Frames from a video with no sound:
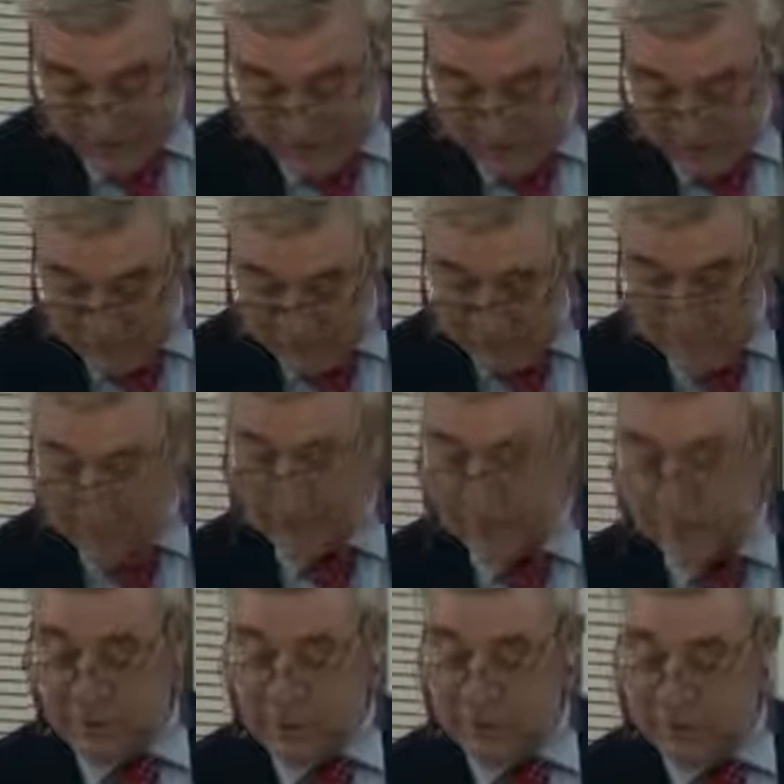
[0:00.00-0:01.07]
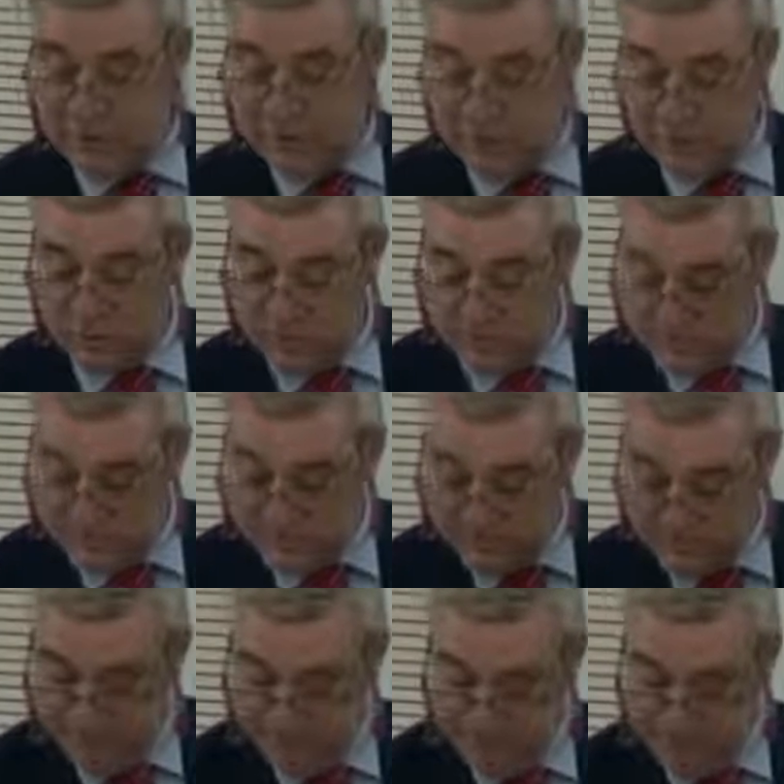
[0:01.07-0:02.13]
Festival and the Darts Tournament.
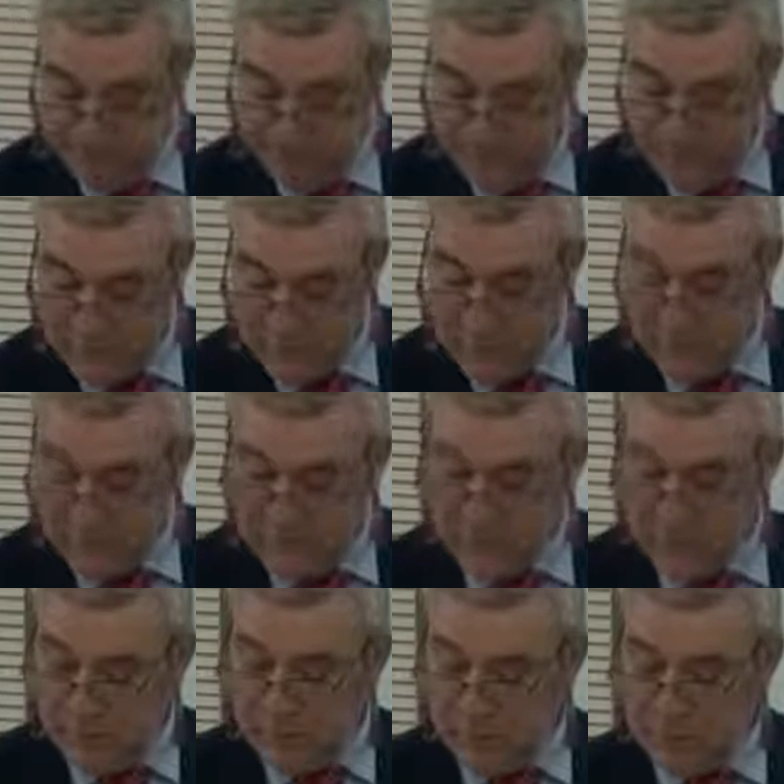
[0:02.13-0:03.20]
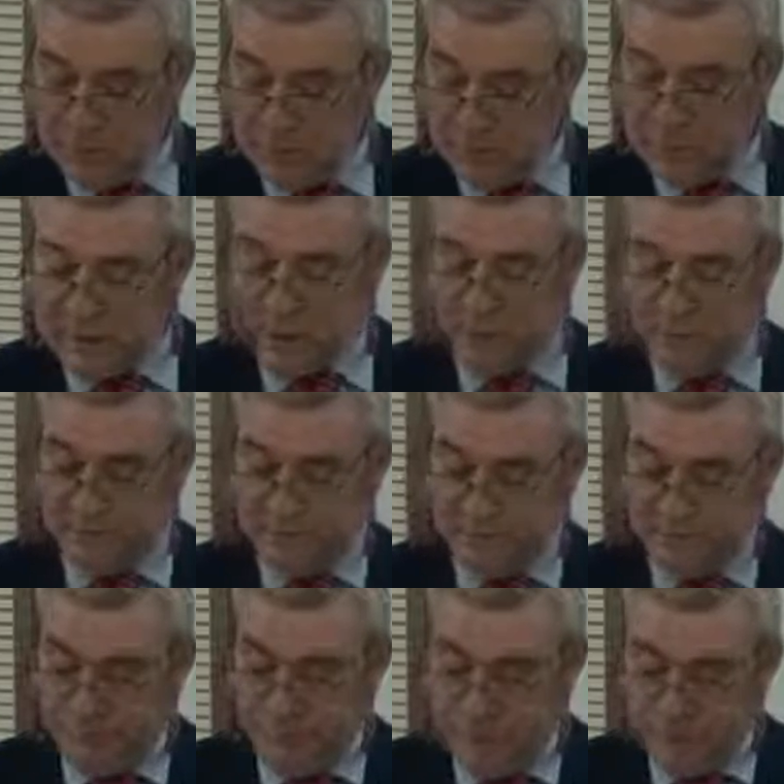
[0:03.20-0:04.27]
Mr. Speaker,
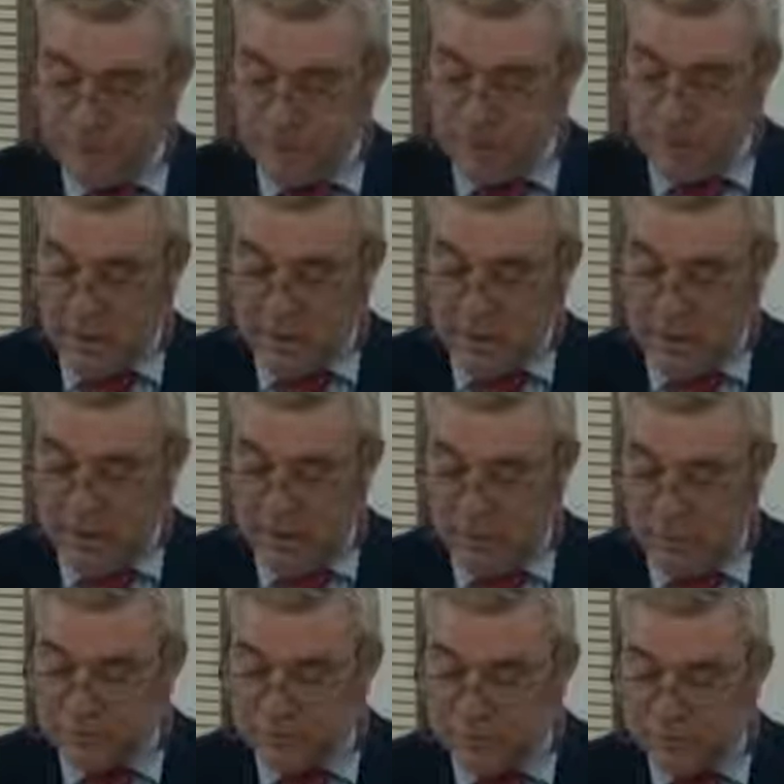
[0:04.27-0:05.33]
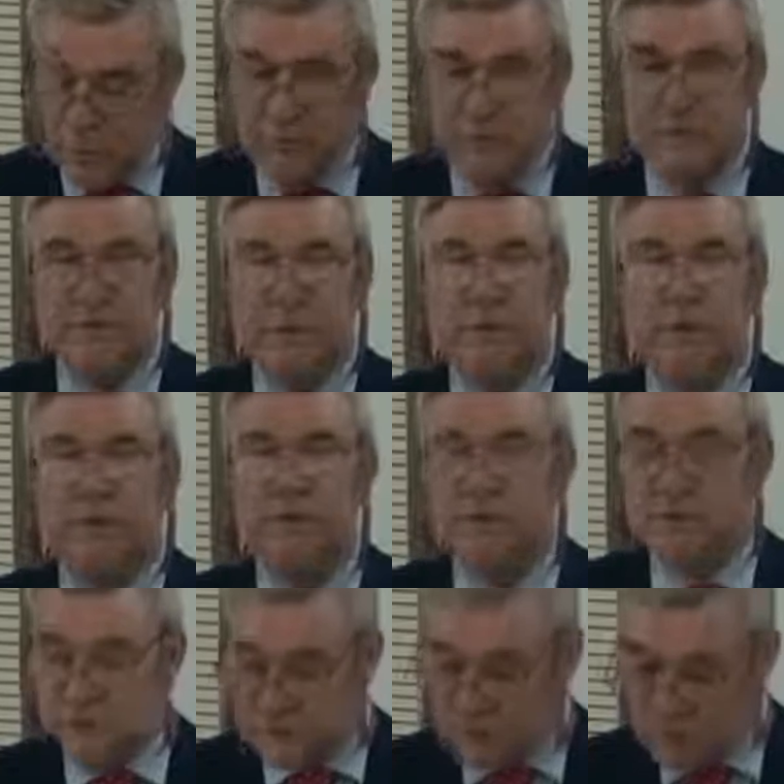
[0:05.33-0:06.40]
I will tackle Mr.
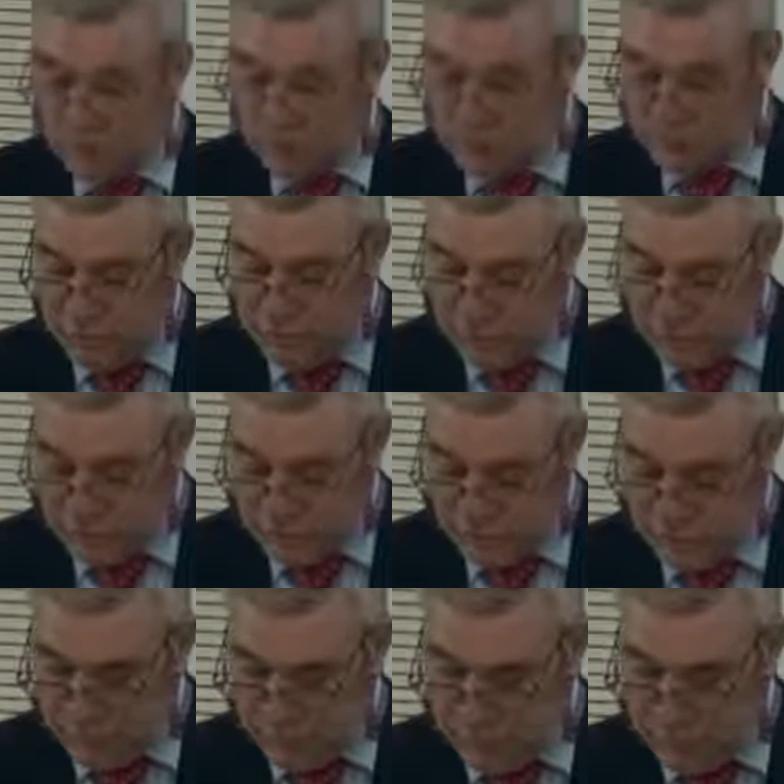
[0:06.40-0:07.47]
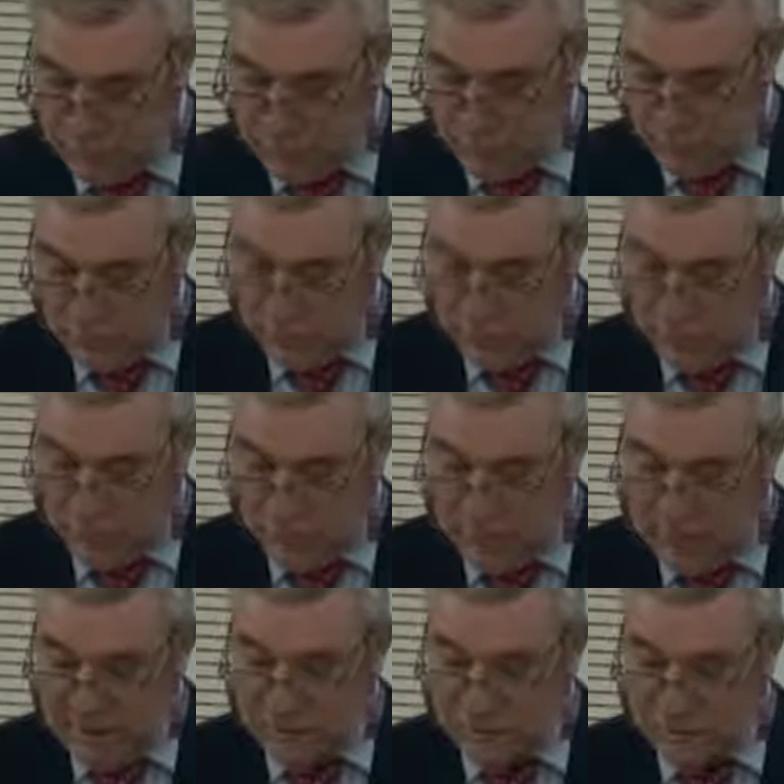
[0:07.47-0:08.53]
Clinton's contribution in
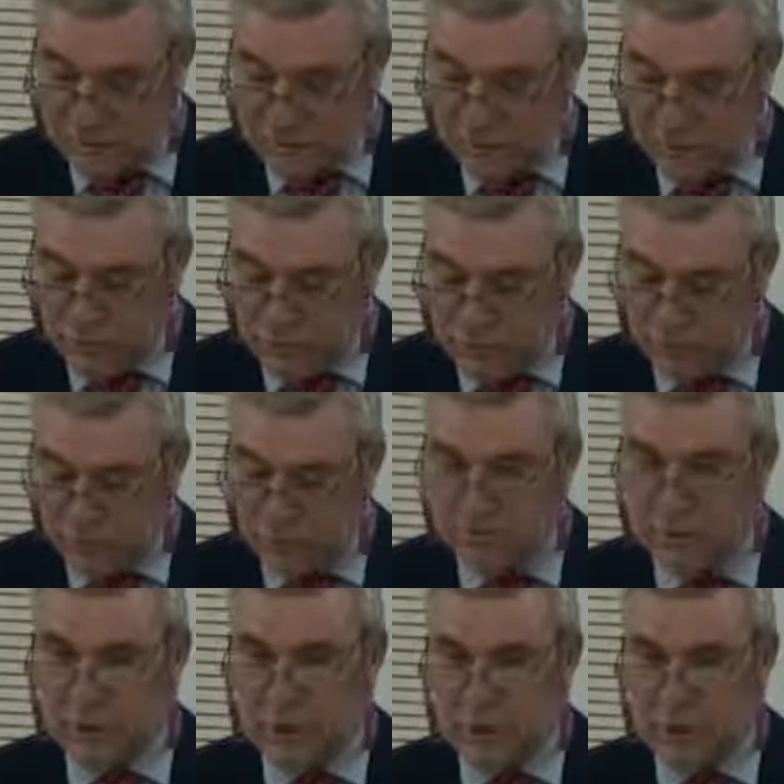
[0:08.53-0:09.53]
relation to the Gibraltar